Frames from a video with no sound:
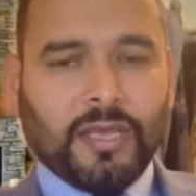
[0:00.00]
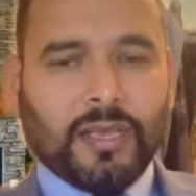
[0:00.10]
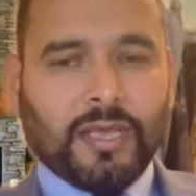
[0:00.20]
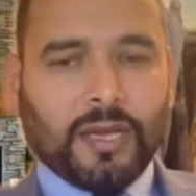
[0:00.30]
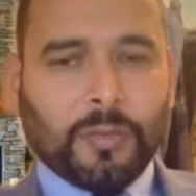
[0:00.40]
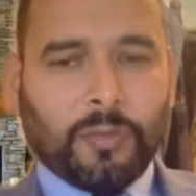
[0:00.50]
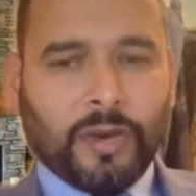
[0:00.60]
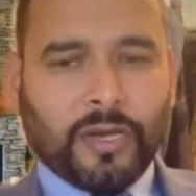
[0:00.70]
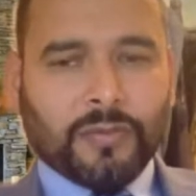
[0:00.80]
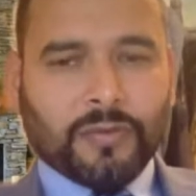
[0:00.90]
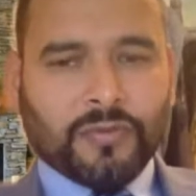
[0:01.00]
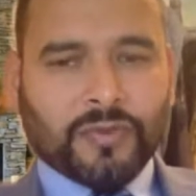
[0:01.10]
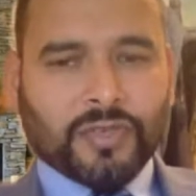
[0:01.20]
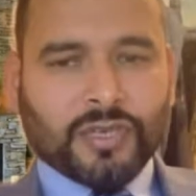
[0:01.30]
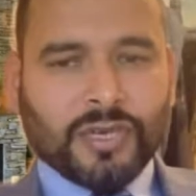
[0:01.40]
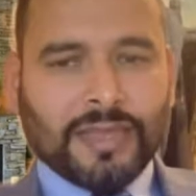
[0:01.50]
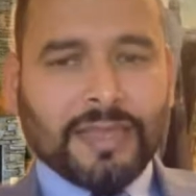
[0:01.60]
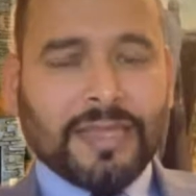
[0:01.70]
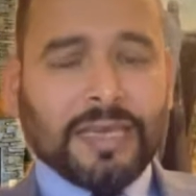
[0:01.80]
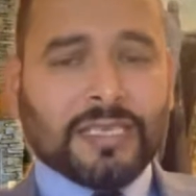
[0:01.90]
they are very professional.
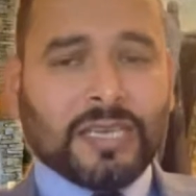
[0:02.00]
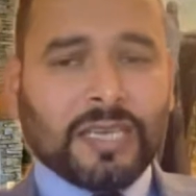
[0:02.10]
They